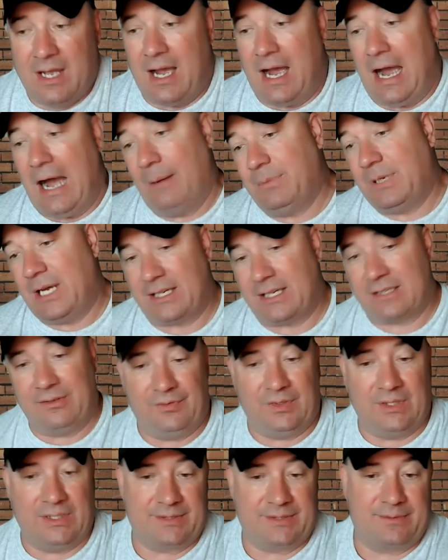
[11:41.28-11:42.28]
I'm not
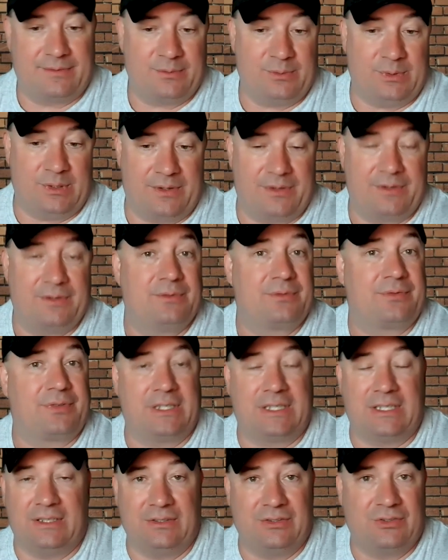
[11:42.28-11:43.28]
convinced with
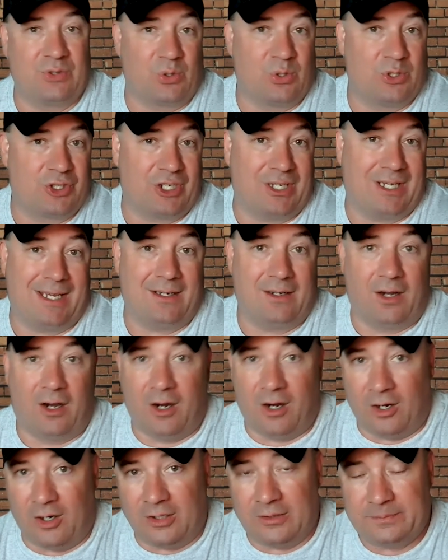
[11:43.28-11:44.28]
freaking Georgia at
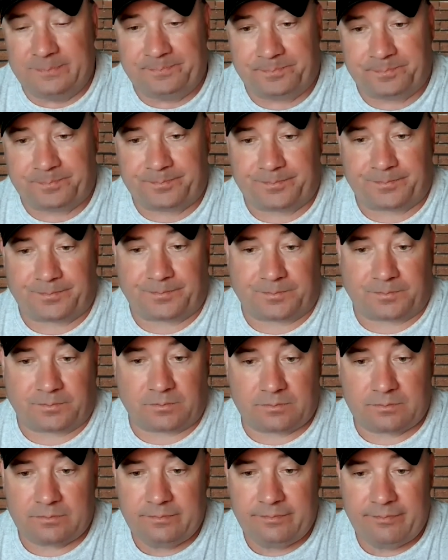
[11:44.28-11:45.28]
all.
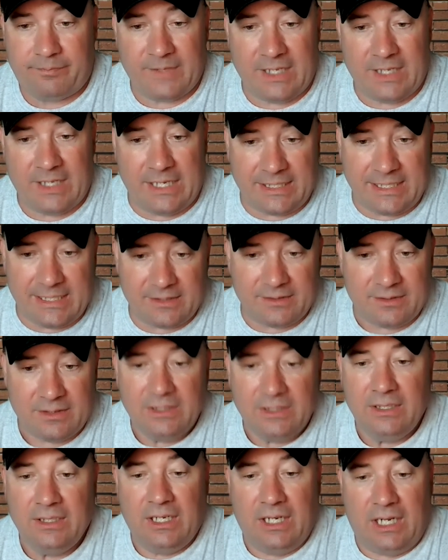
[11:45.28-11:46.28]
And again,
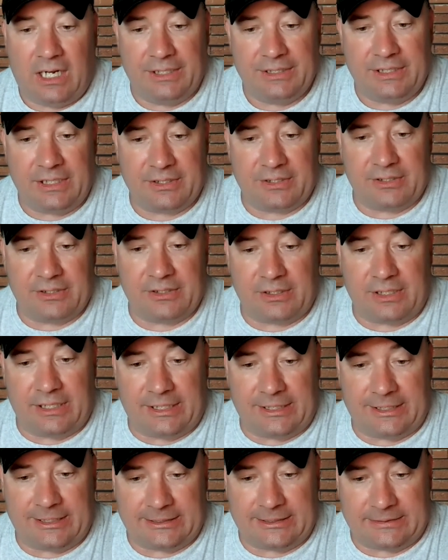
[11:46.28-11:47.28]
another
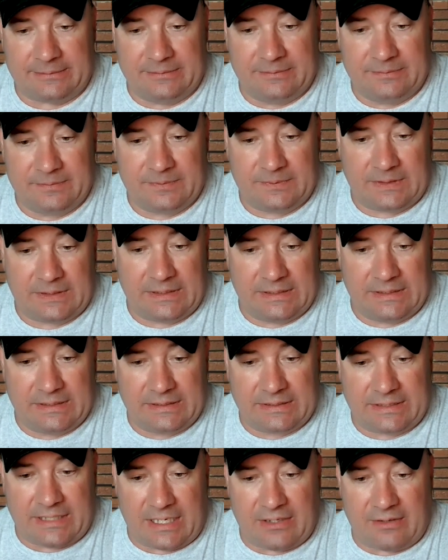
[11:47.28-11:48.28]

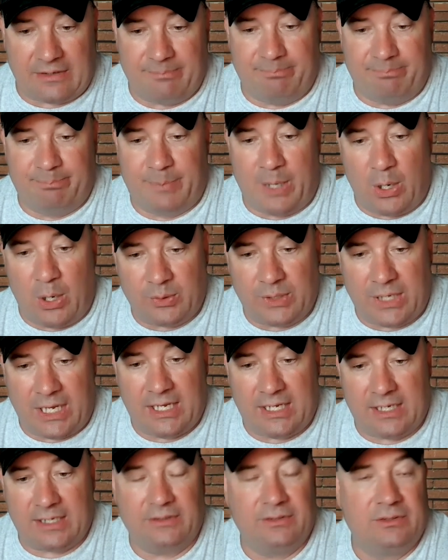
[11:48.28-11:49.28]
kind of
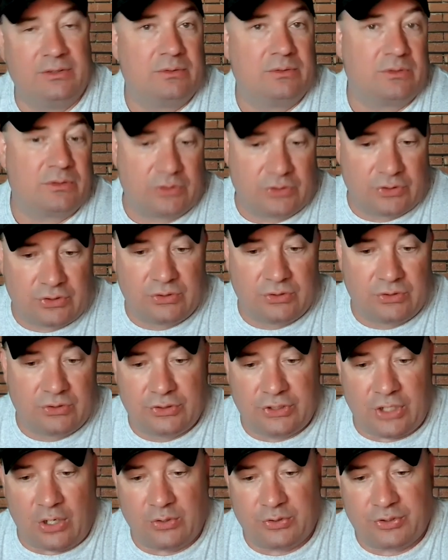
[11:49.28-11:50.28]
bonehead
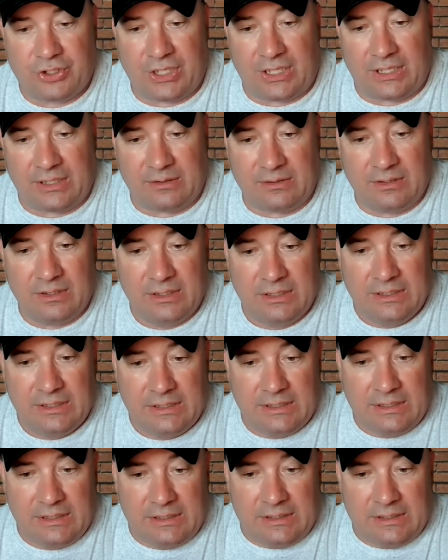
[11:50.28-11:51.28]
coaching
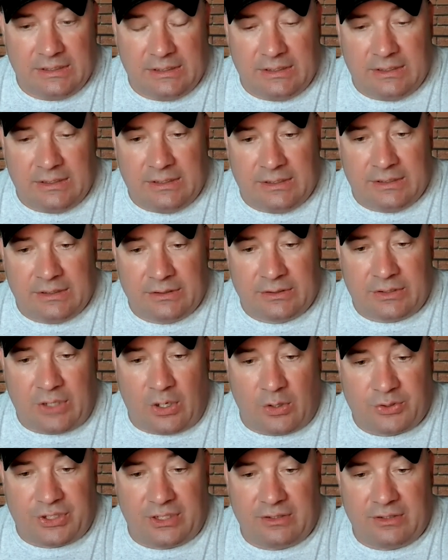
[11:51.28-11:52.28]

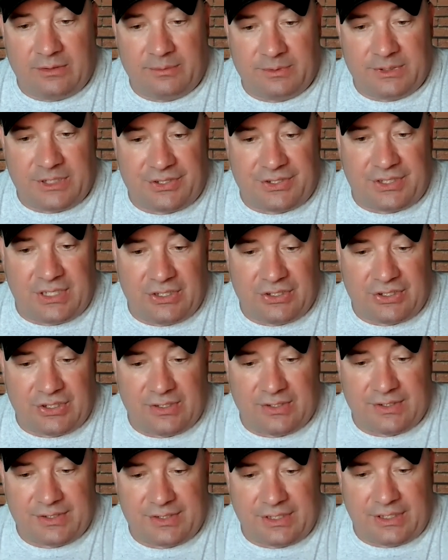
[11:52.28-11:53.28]

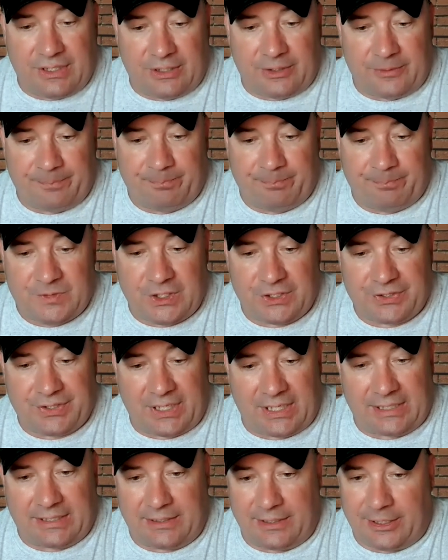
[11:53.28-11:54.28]
decisions. Just
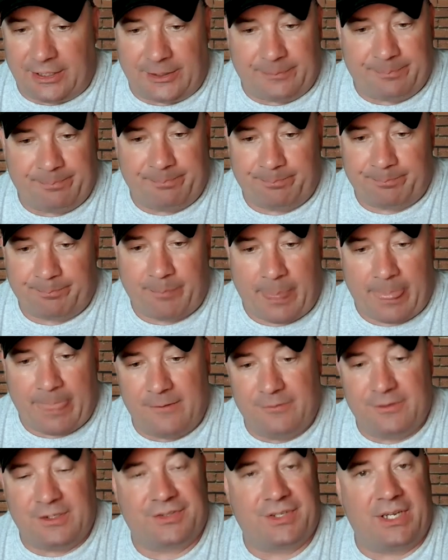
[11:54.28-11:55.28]
like
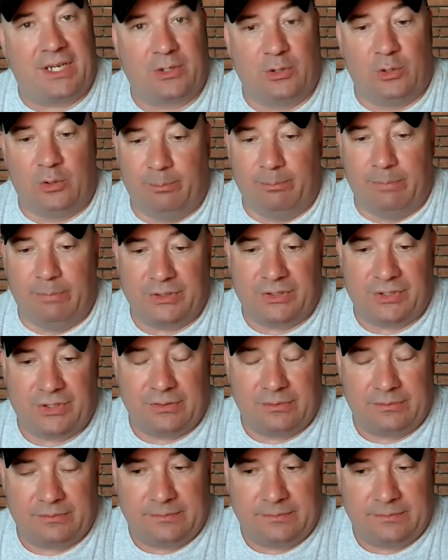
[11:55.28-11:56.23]
old Butch